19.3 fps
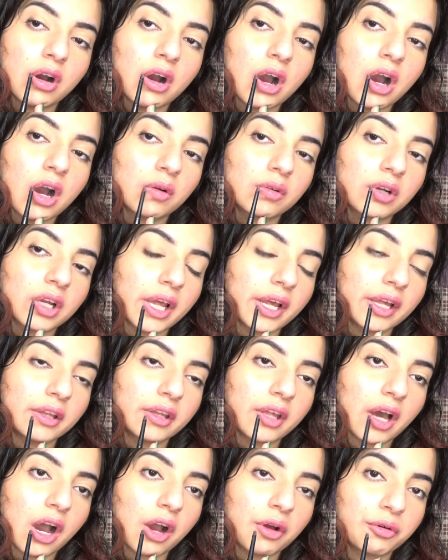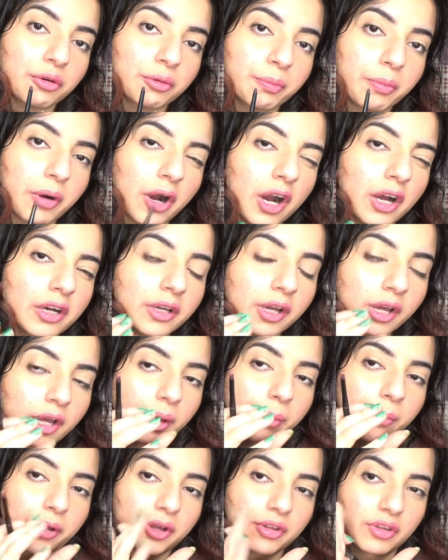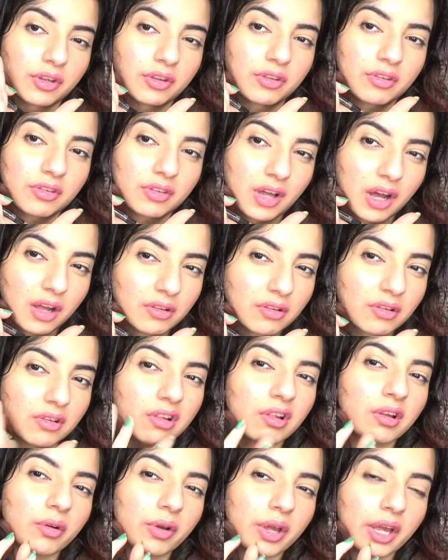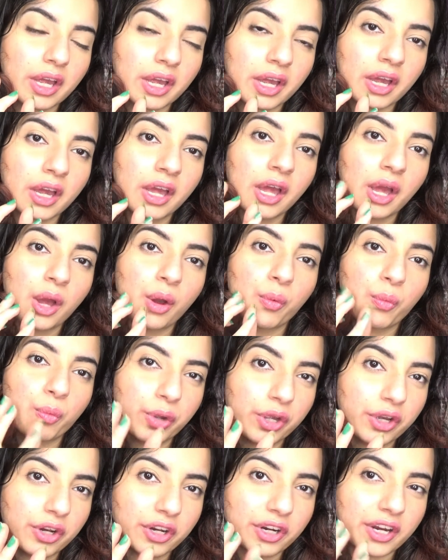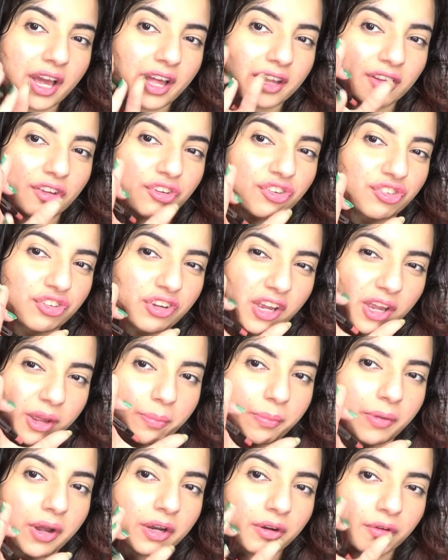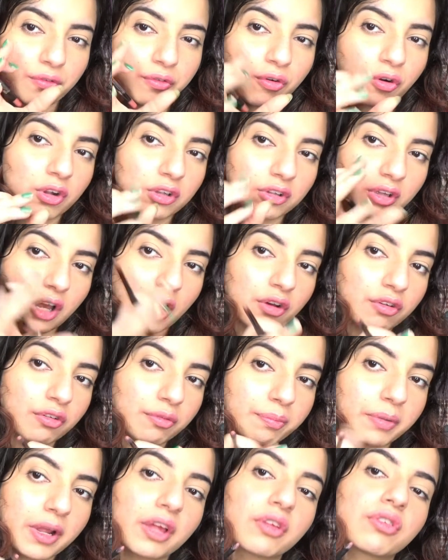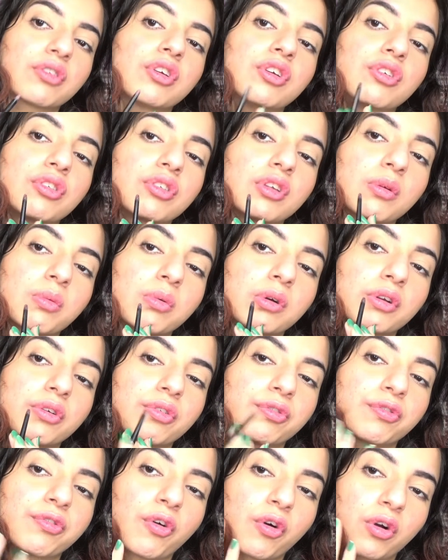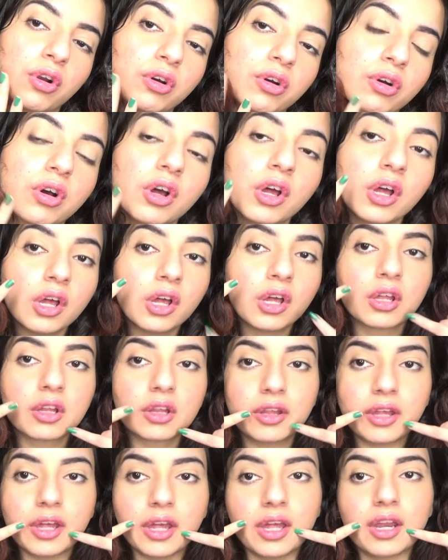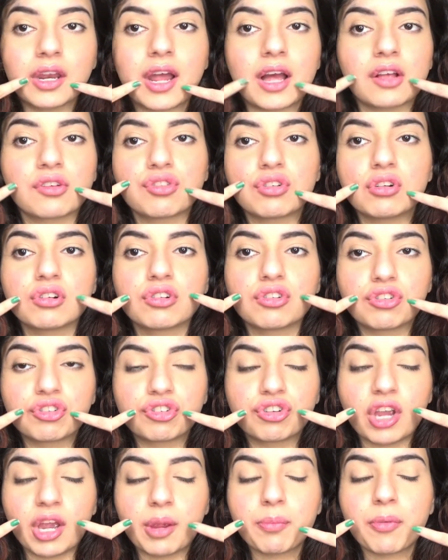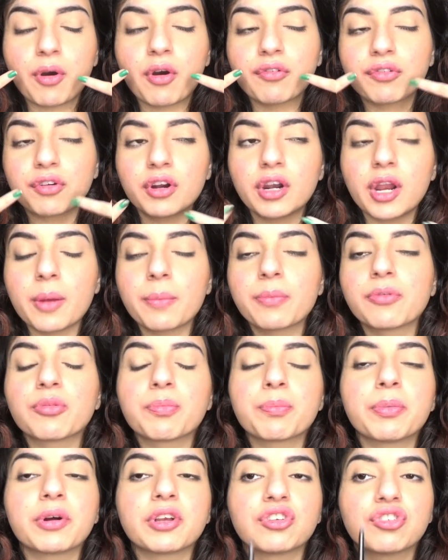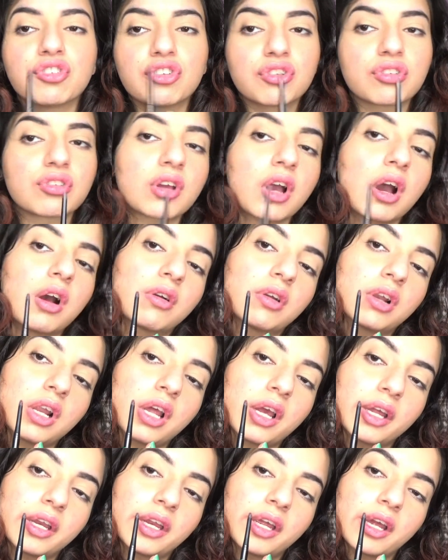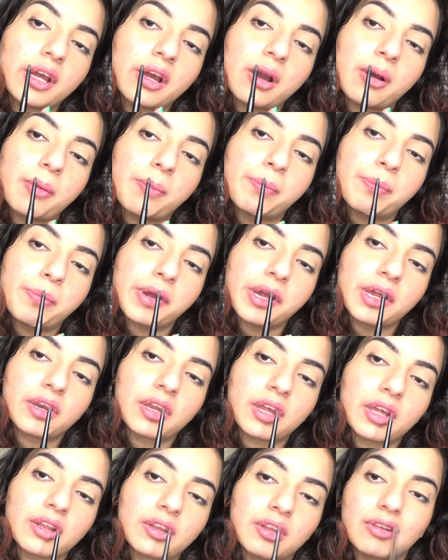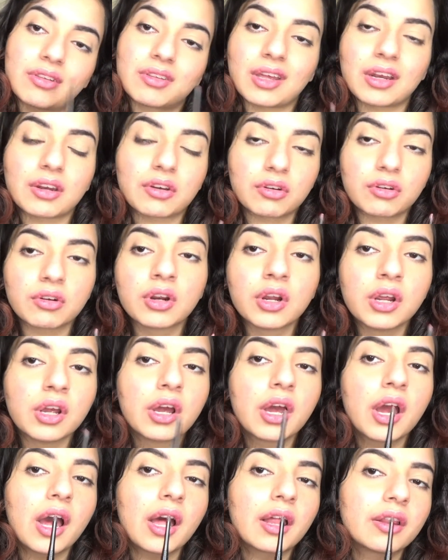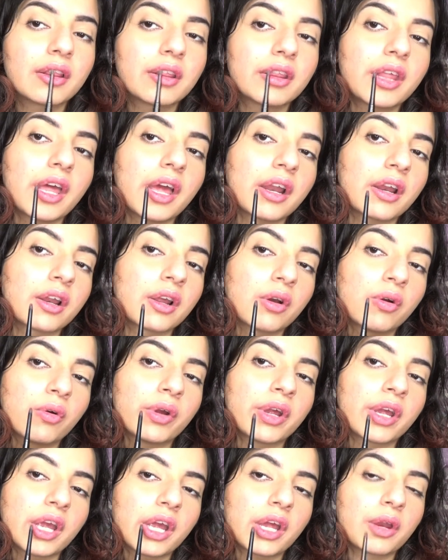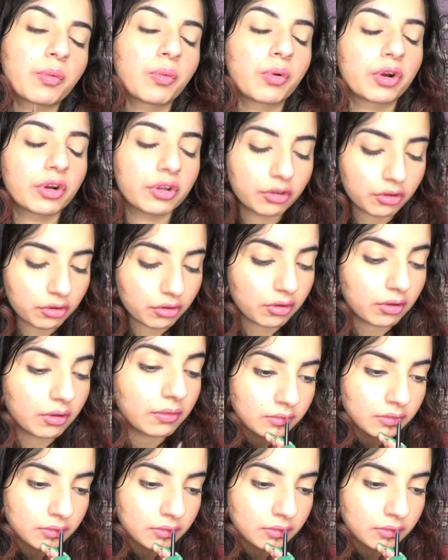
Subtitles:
outline the outer part because it starts looking weird and the shape kind of falls out of place. So you still want to follow the natural shape of your lips, but just outlining a bit in the center and then going inwards.